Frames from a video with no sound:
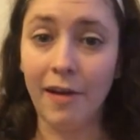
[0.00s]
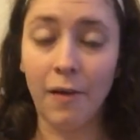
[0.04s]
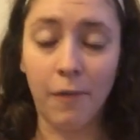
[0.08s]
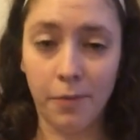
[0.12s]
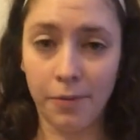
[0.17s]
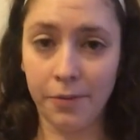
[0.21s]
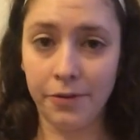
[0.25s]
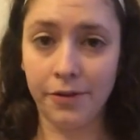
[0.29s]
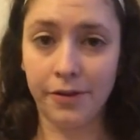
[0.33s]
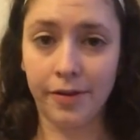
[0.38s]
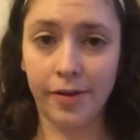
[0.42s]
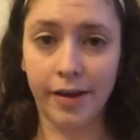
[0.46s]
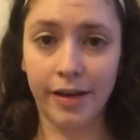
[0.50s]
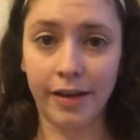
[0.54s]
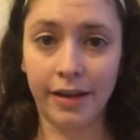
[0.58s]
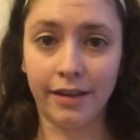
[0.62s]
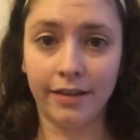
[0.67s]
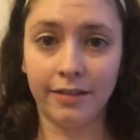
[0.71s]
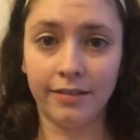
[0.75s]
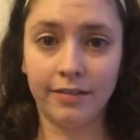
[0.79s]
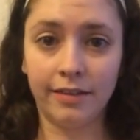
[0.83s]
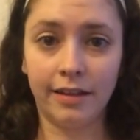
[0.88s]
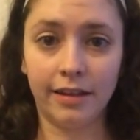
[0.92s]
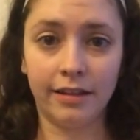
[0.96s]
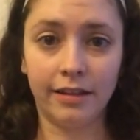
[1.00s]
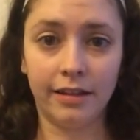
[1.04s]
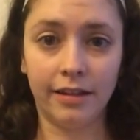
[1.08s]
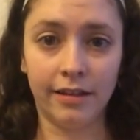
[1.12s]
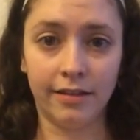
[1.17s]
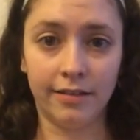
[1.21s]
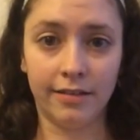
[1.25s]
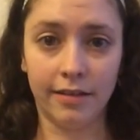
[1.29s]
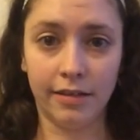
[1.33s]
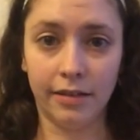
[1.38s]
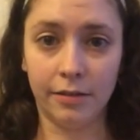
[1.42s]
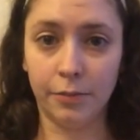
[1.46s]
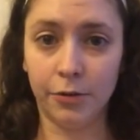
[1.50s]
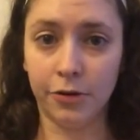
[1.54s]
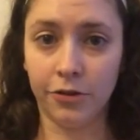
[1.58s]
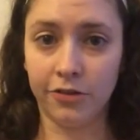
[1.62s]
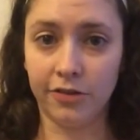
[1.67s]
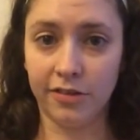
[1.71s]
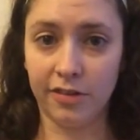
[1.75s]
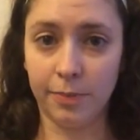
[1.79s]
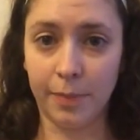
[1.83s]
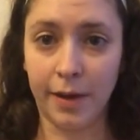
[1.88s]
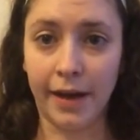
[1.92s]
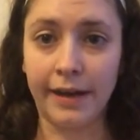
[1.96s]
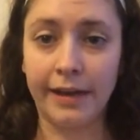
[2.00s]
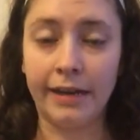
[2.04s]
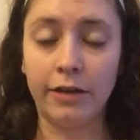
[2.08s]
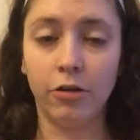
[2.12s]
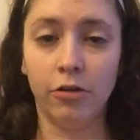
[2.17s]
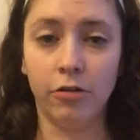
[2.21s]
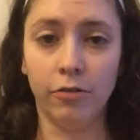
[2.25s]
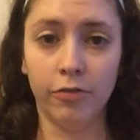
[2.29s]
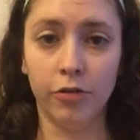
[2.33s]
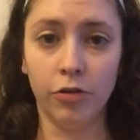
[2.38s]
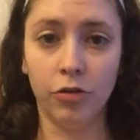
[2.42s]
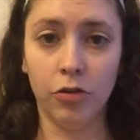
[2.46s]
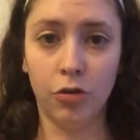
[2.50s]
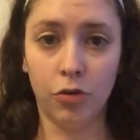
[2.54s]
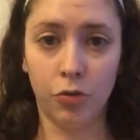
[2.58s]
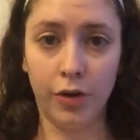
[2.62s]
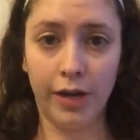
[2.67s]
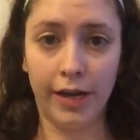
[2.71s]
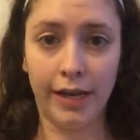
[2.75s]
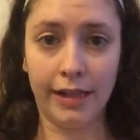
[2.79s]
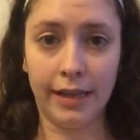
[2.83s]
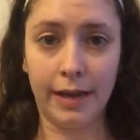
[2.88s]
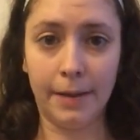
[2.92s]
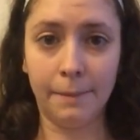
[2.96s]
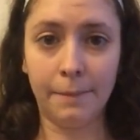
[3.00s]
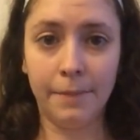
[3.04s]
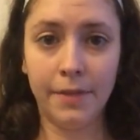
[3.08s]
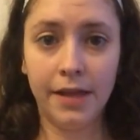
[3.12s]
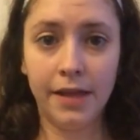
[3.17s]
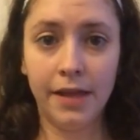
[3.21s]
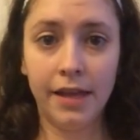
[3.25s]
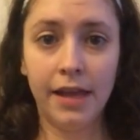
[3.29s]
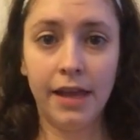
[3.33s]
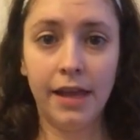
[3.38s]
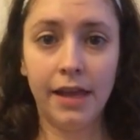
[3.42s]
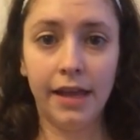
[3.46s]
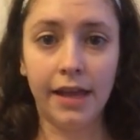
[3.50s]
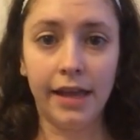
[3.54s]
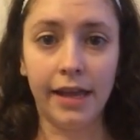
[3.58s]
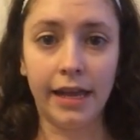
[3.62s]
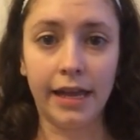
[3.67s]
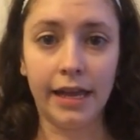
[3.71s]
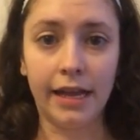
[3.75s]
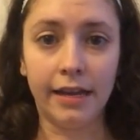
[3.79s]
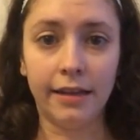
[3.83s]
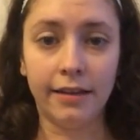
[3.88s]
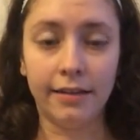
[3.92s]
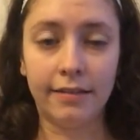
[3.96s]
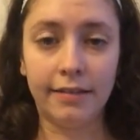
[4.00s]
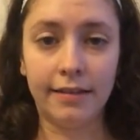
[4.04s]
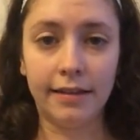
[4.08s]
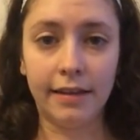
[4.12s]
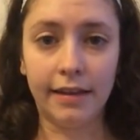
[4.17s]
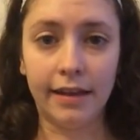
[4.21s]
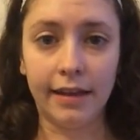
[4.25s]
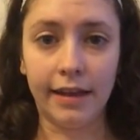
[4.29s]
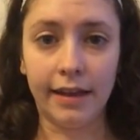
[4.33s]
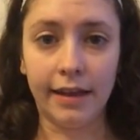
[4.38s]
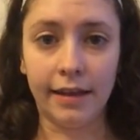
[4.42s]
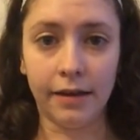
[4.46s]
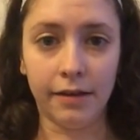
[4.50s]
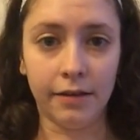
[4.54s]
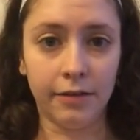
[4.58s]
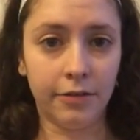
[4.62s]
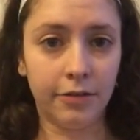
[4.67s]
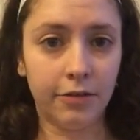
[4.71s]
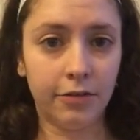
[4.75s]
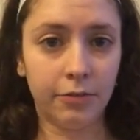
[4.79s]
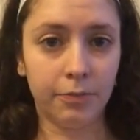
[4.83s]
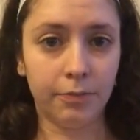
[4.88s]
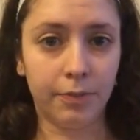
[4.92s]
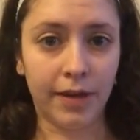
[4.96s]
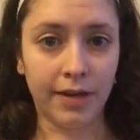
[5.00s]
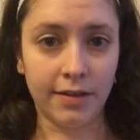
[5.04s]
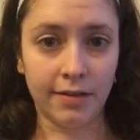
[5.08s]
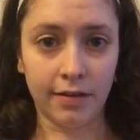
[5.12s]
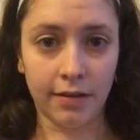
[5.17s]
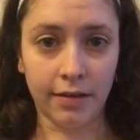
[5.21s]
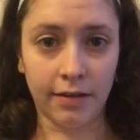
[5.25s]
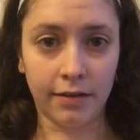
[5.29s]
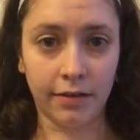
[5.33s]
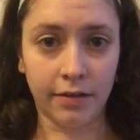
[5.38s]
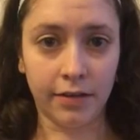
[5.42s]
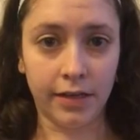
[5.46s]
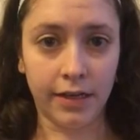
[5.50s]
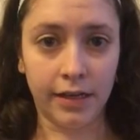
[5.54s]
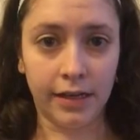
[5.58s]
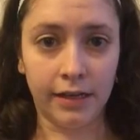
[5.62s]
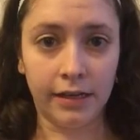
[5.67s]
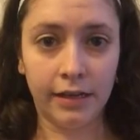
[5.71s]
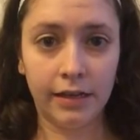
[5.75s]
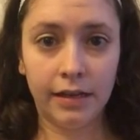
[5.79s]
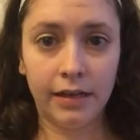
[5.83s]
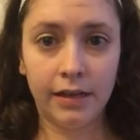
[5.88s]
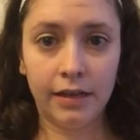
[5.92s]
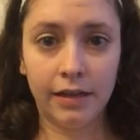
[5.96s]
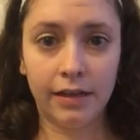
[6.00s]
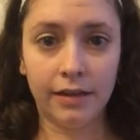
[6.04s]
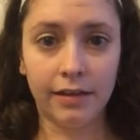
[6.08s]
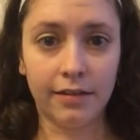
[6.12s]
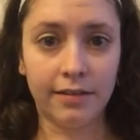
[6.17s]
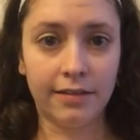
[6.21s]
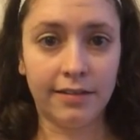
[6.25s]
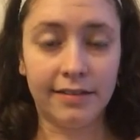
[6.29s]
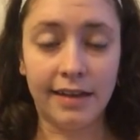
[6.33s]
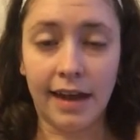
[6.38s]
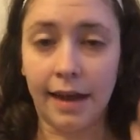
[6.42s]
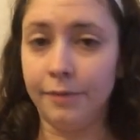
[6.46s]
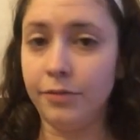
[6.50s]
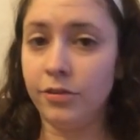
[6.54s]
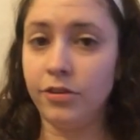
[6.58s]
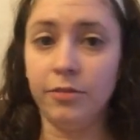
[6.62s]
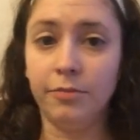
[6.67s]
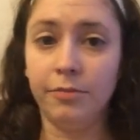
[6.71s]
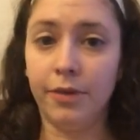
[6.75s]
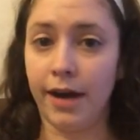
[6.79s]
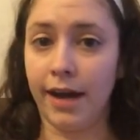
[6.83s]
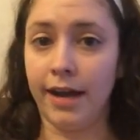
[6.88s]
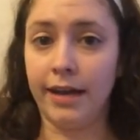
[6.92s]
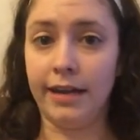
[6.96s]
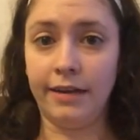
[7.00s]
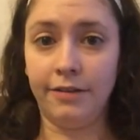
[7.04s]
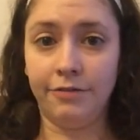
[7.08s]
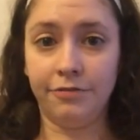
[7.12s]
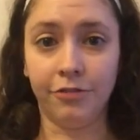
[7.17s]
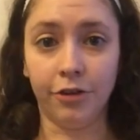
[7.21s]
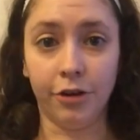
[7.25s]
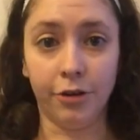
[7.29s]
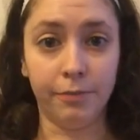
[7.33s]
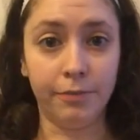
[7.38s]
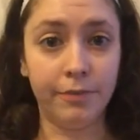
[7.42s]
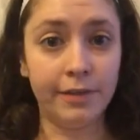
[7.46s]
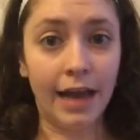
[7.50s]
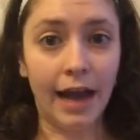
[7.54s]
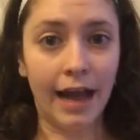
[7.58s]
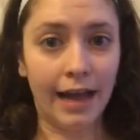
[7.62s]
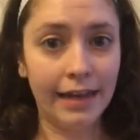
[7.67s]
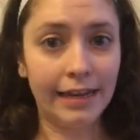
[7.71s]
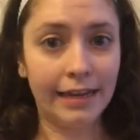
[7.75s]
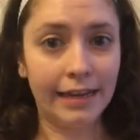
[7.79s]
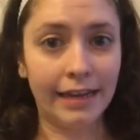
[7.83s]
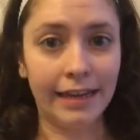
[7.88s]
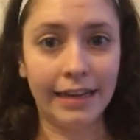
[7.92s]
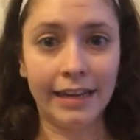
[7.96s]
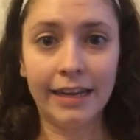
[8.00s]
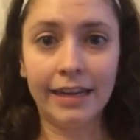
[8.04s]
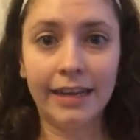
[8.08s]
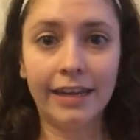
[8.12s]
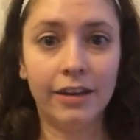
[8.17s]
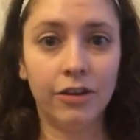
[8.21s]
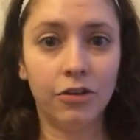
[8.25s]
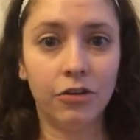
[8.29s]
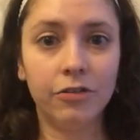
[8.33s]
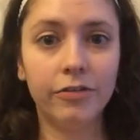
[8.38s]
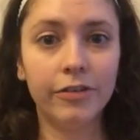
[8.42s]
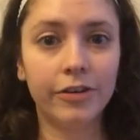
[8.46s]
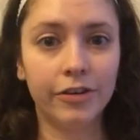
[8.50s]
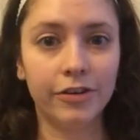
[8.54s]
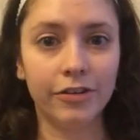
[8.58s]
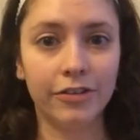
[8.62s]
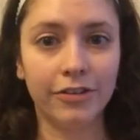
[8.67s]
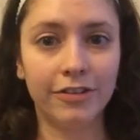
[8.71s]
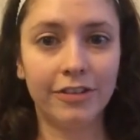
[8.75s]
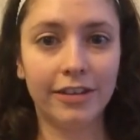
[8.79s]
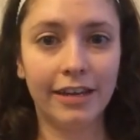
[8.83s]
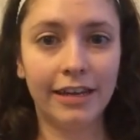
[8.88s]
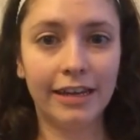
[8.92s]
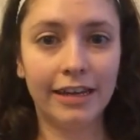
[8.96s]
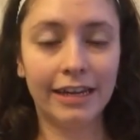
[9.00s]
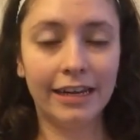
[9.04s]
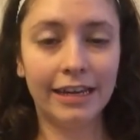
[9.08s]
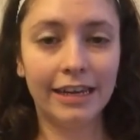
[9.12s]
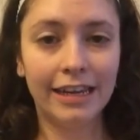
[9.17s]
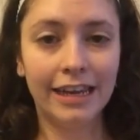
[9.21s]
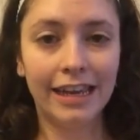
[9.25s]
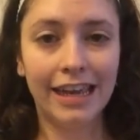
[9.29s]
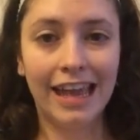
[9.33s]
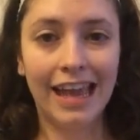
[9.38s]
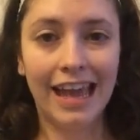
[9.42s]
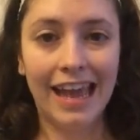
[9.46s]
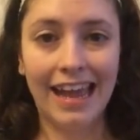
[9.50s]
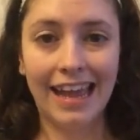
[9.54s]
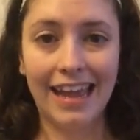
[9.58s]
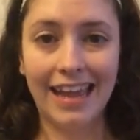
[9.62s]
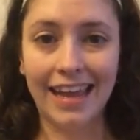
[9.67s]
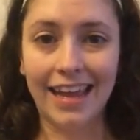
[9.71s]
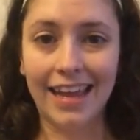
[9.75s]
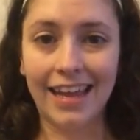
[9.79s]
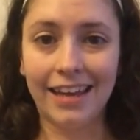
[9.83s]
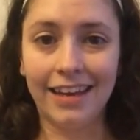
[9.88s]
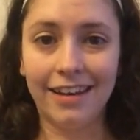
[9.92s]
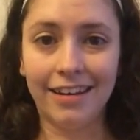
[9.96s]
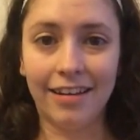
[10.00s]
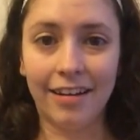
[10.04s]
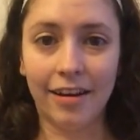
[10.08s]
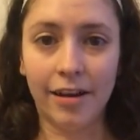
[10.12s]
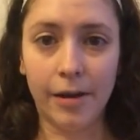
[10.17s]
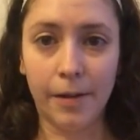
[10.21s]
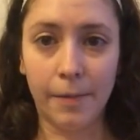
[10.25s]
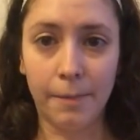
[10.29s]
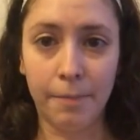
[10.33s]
the opioid is that is in the person's body, overloading them. And it basically stops the body from dying and overdosing. And